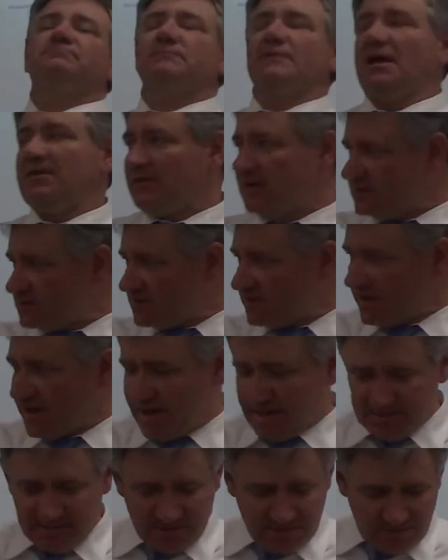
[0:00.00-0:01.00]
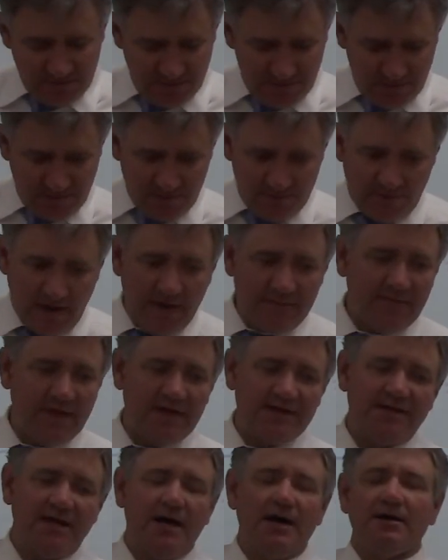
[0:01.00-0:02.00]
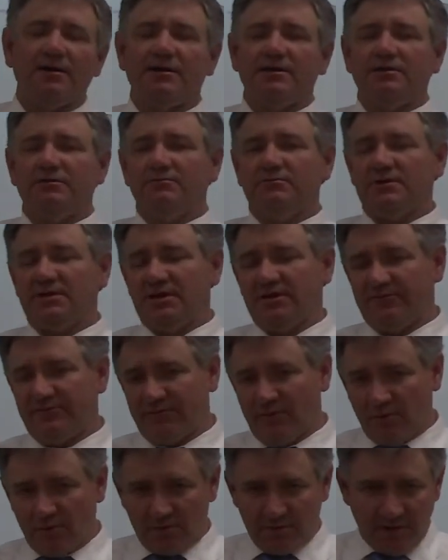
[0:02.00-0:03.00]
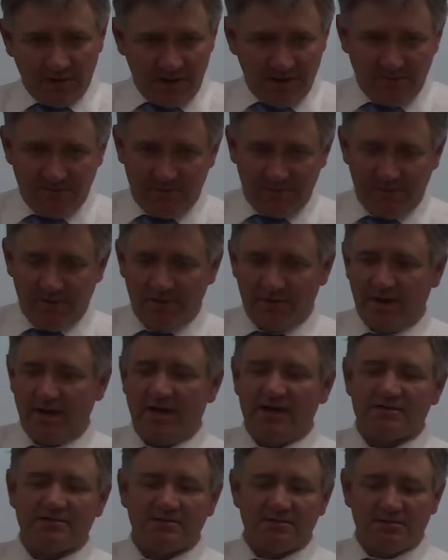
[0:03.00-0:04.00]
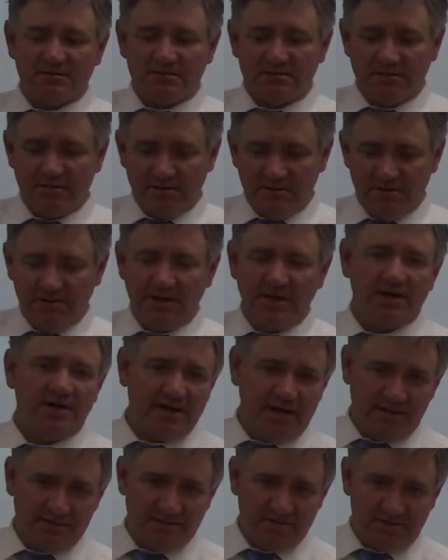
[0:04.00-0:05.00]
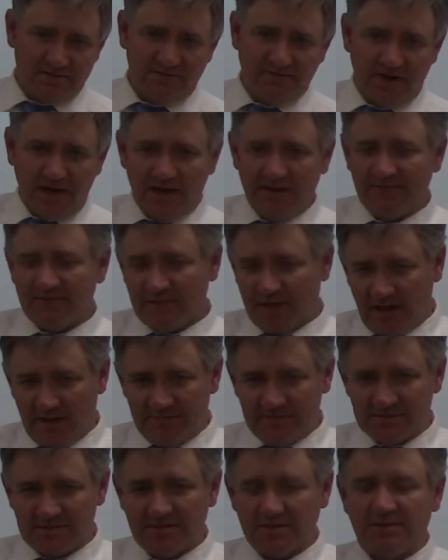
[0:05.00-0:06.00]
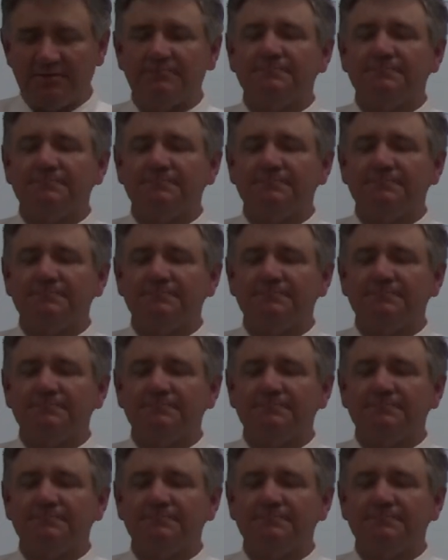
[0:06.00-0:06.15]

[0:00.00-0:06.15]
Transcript: And there's your answer. You could write that down, and you would get full credit for your answer. You get an answer of 5. Life is good.